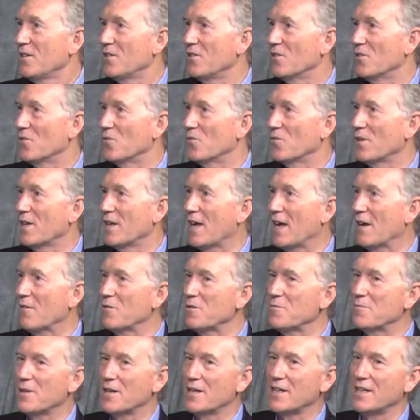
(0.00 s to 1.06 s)
you know
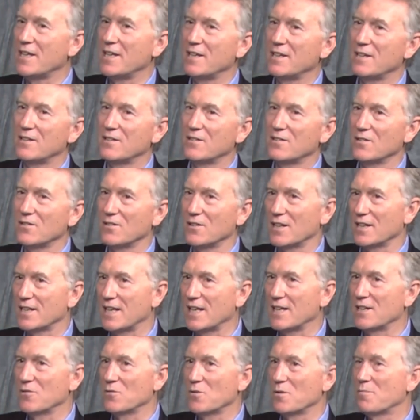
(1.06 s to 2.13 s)
everybody
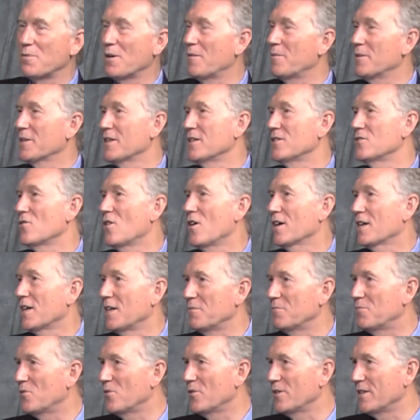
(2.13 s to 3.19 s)
again the Republican
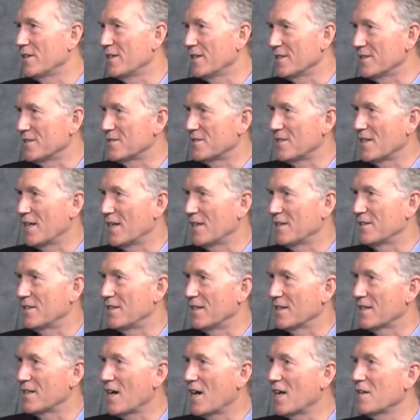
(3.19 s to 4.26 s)
talking point is that
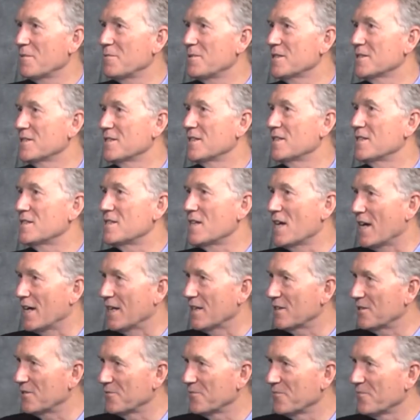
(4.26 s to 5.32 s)
the economy is in the
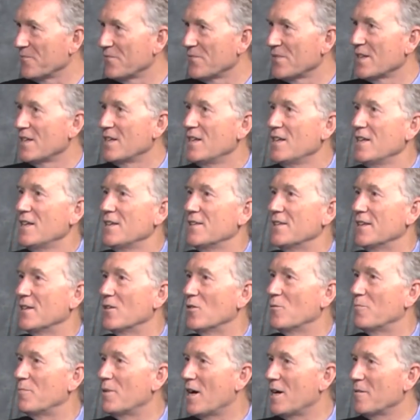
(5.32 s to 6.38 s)
tank, that
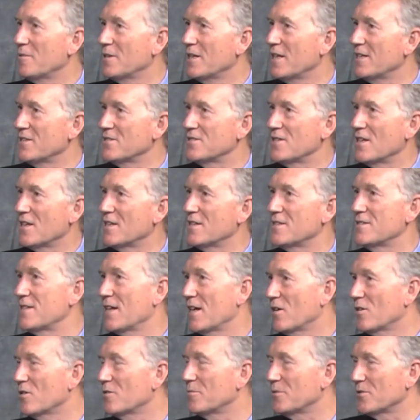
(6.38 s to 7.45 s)
Obama has done a
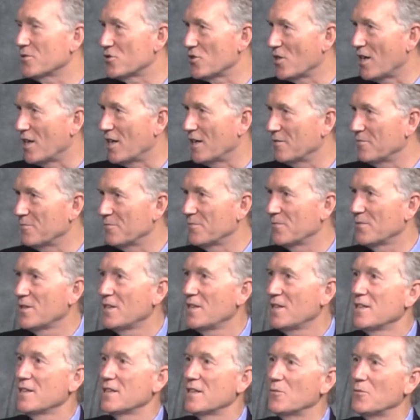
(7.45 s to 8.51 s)
terrible job,
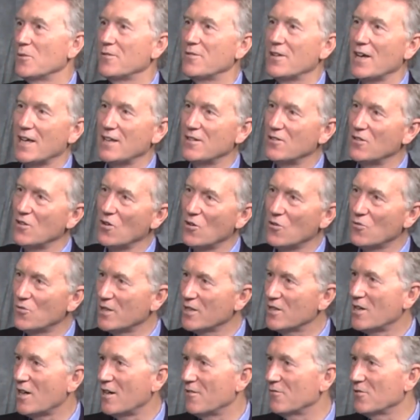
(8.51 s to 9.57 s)
that we've had no
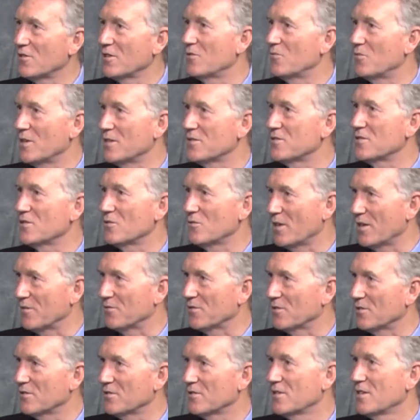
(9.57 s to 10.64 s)
recovery
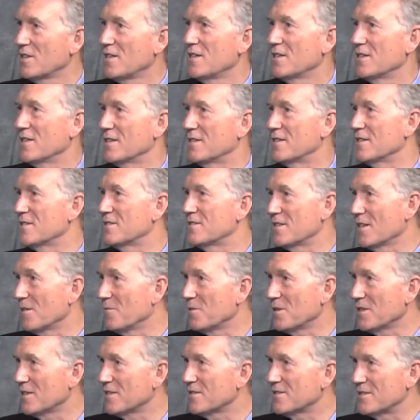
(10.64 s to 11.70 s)
whatsoever, that the
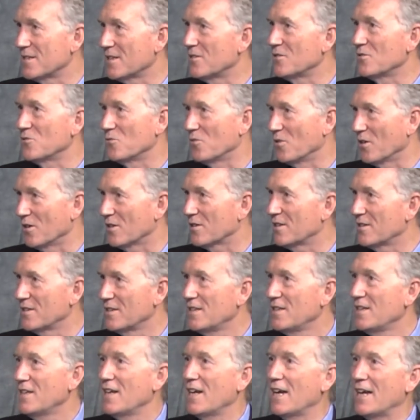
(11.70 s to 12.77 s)
stimulus didn't work,
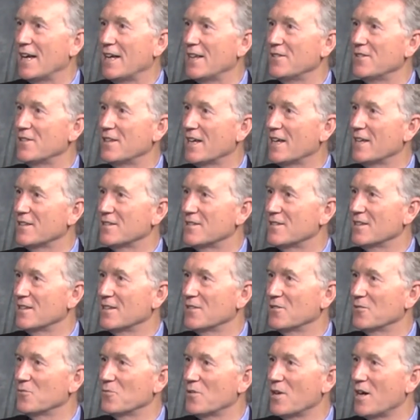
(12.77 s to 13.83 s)
and that
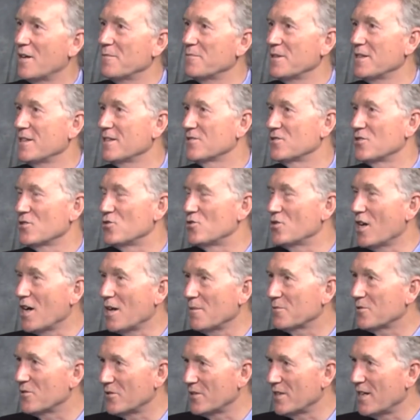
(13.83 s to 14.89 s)
uh, Romney is a
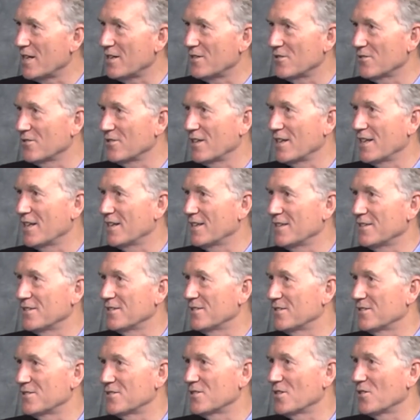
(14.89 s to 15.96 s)
job creator,
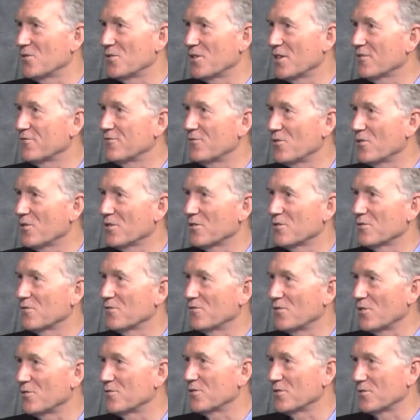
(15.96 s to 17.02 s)
and so therefore
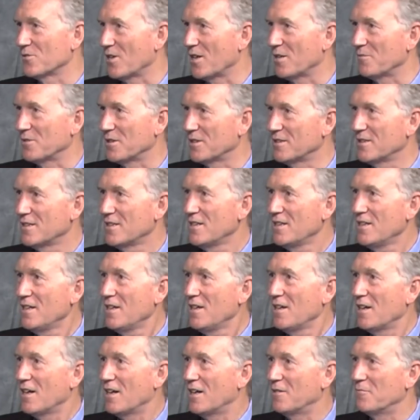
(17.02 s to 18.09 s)
vote for Romney.
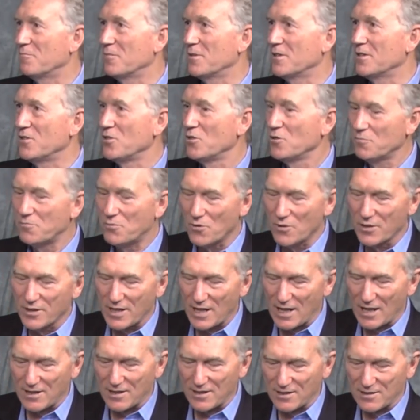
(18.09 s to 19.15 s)
Um, you point
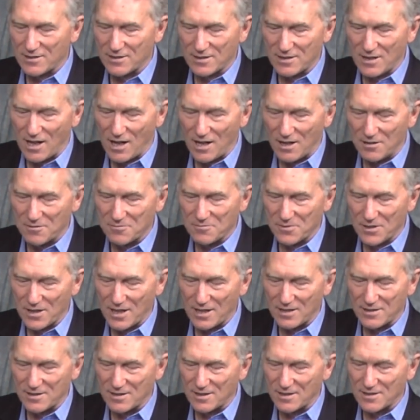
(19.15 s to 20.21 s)
out in the column
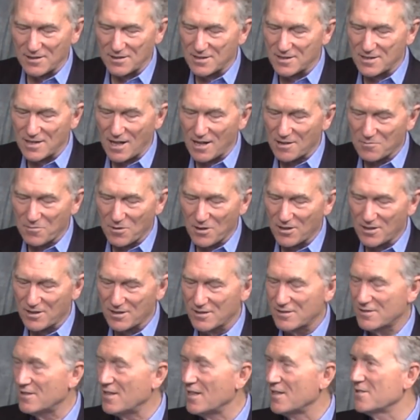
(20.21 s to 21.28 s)
that uh, the stock
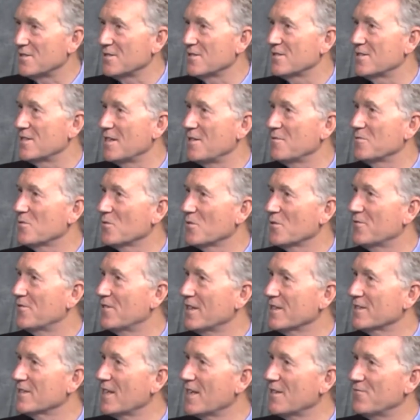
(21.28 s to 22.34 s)
market doesn't seem to
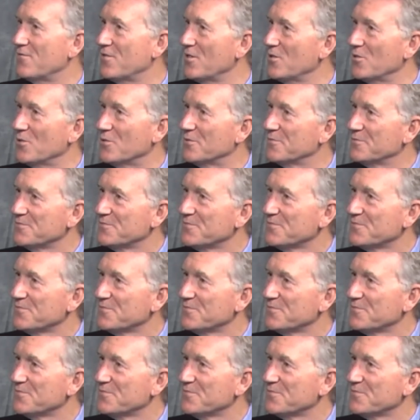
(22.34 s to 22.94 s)
reflect that view.